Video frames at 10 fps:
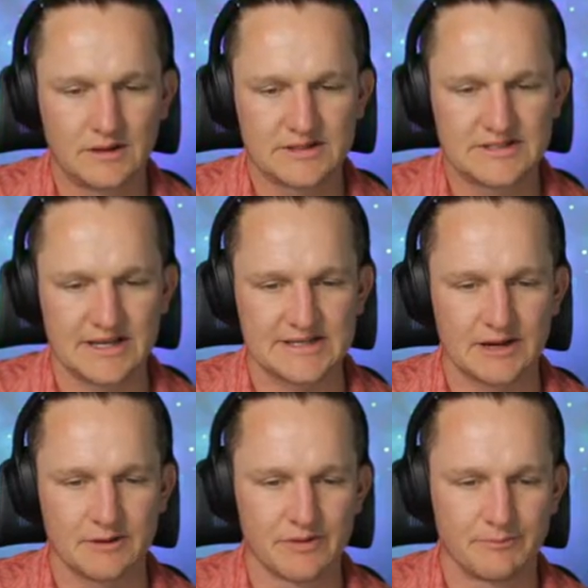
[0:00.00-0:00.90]

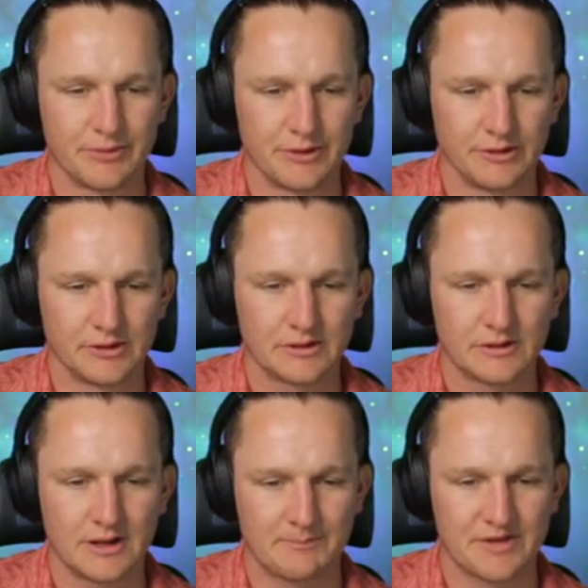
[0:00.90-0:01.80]
Tete with a ball
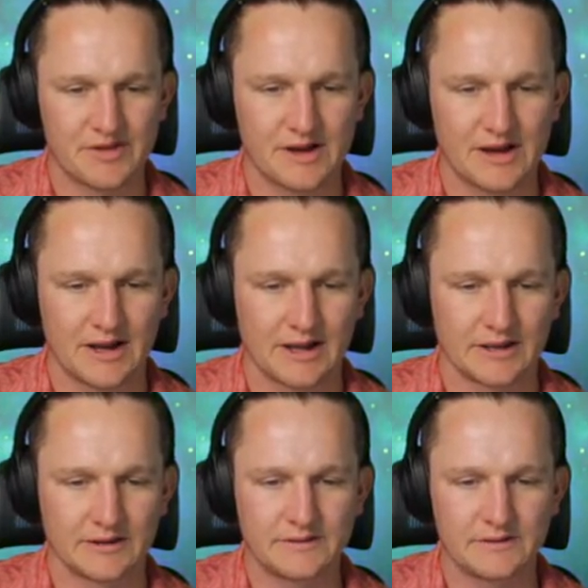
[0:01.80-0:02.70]
up the
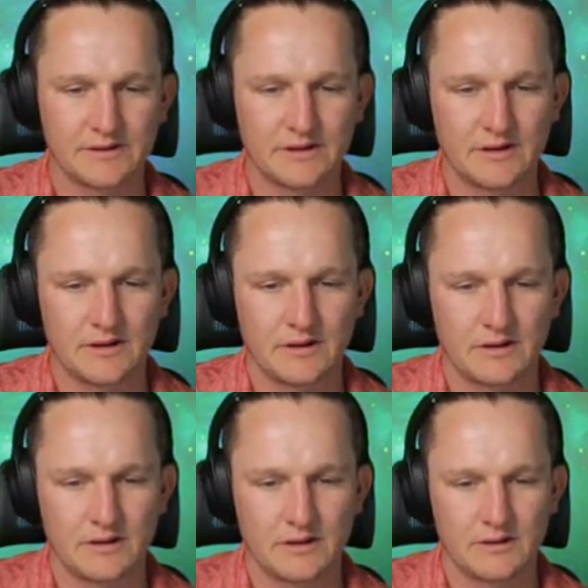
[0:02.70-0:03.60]
side.
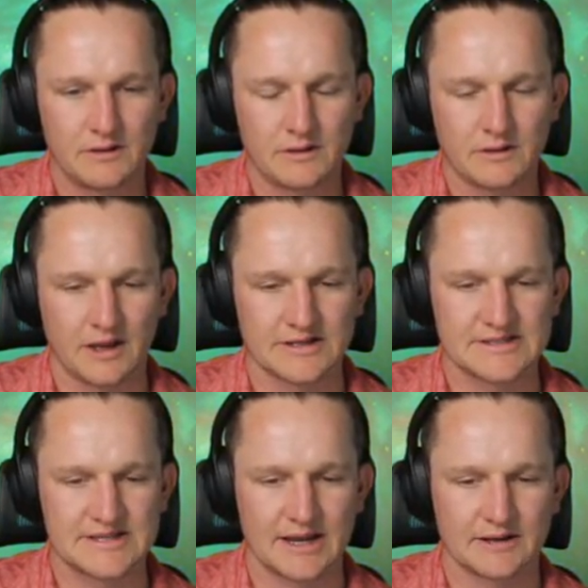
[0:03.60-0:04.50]
Gets
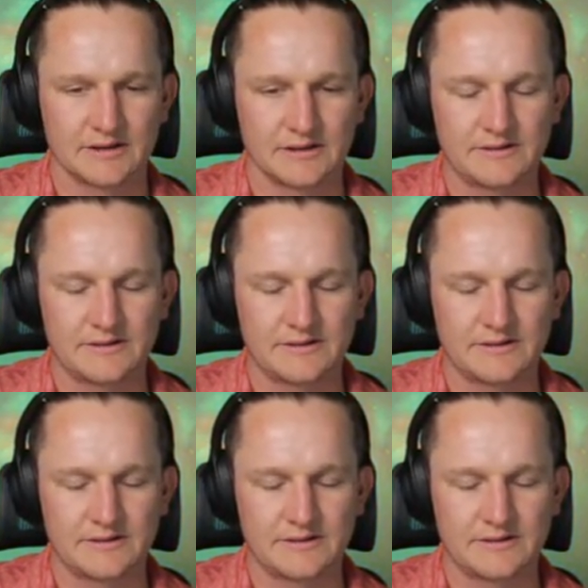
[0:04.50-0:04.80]
tackled.